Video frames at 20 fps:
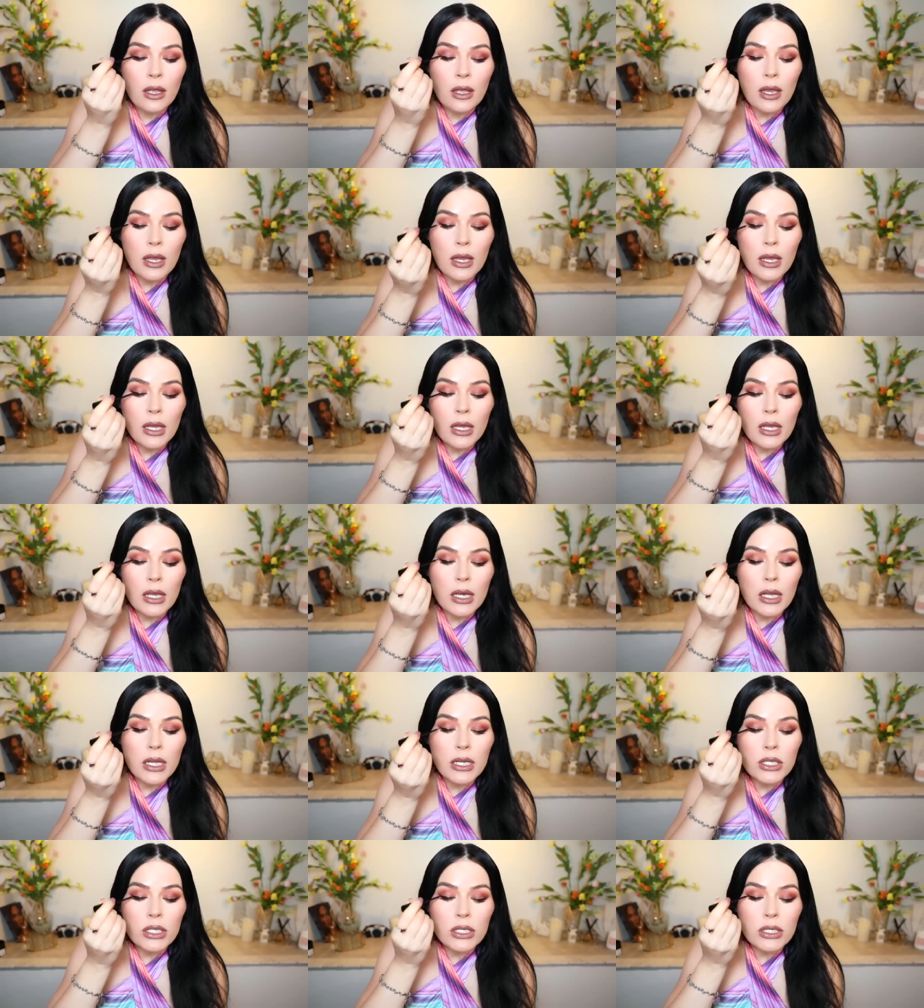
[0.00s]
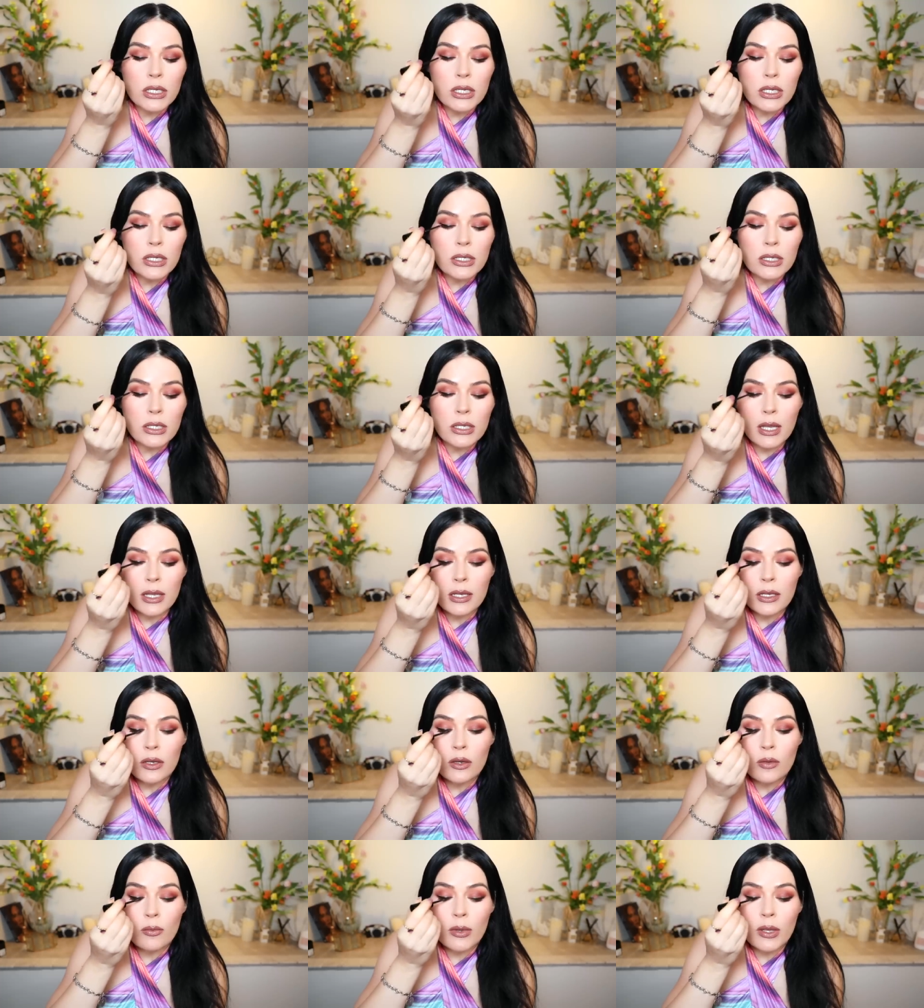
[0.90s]
And I just
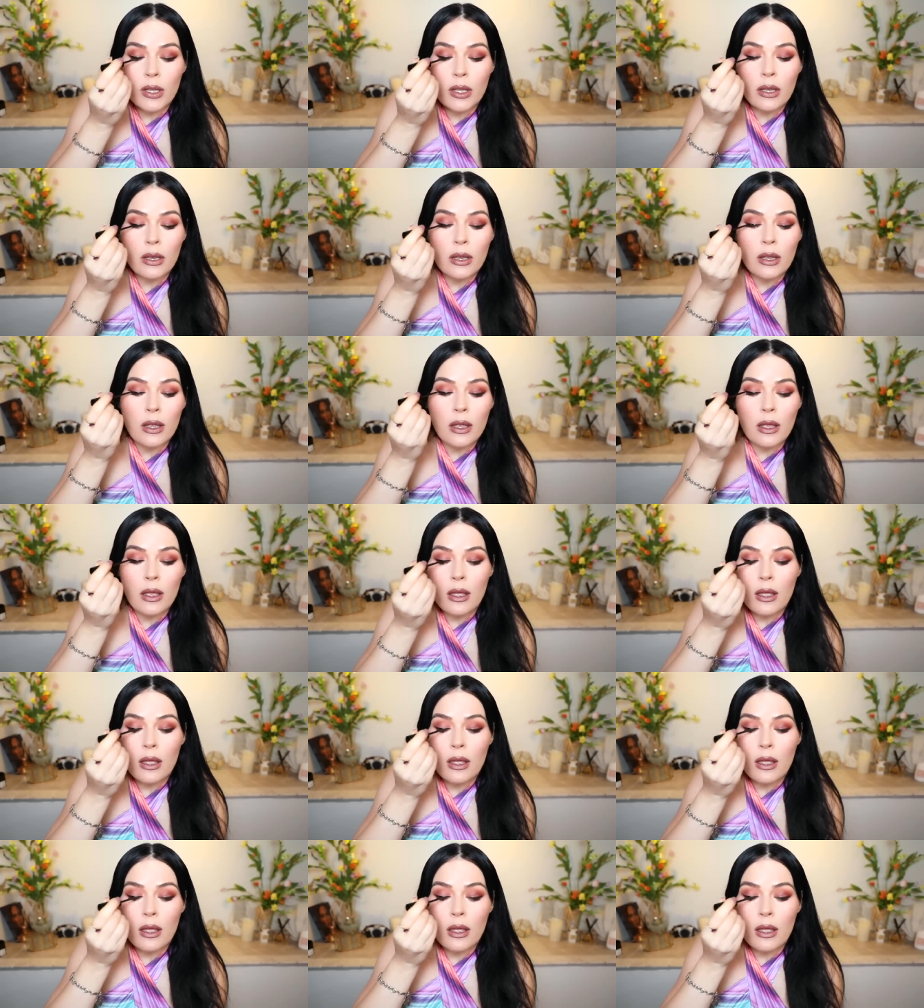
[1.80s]
extend it a bit.